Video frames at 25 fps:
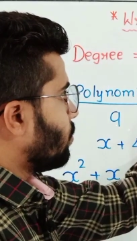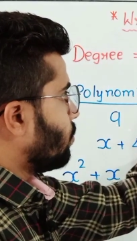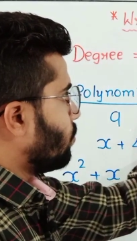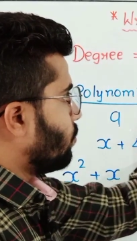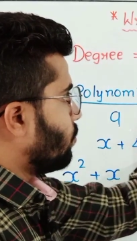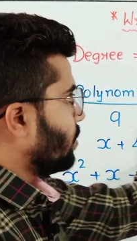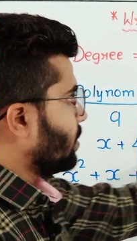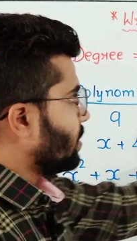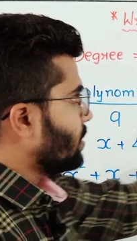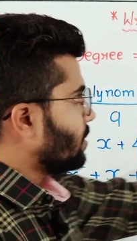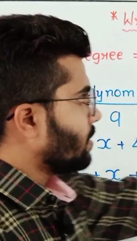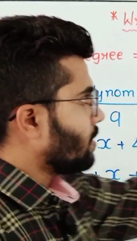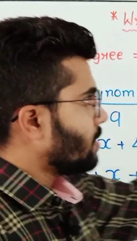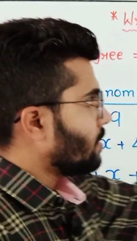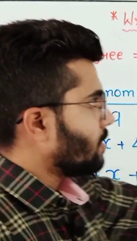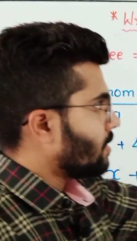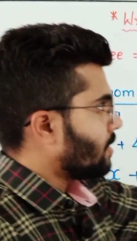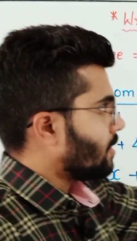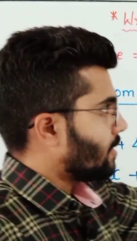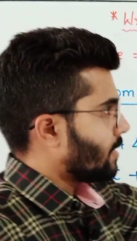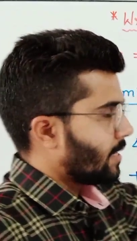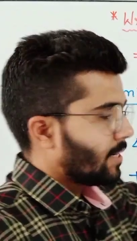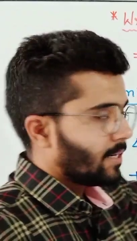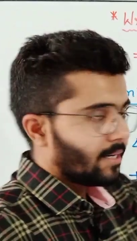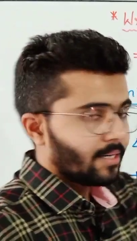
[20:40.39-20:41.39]
with
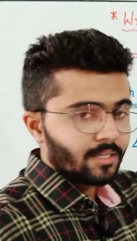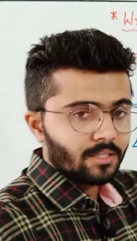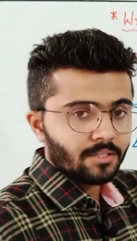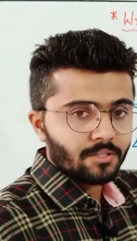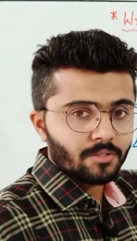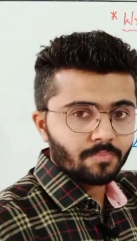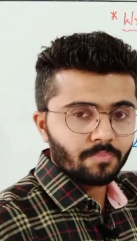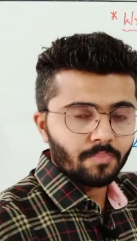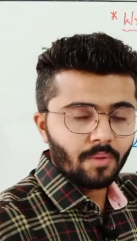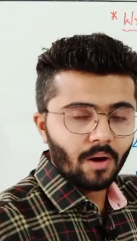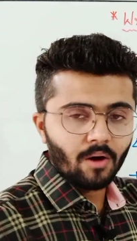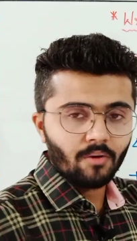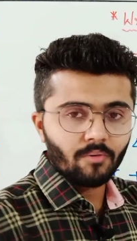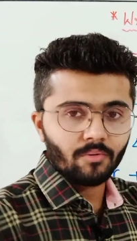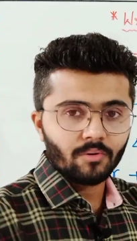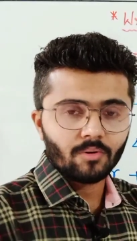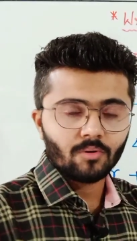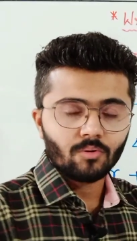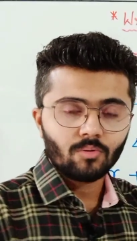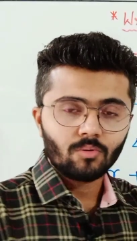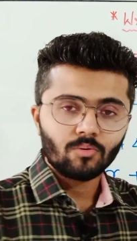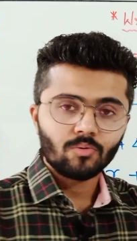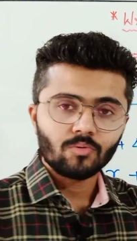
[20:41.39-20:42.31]
greatest power,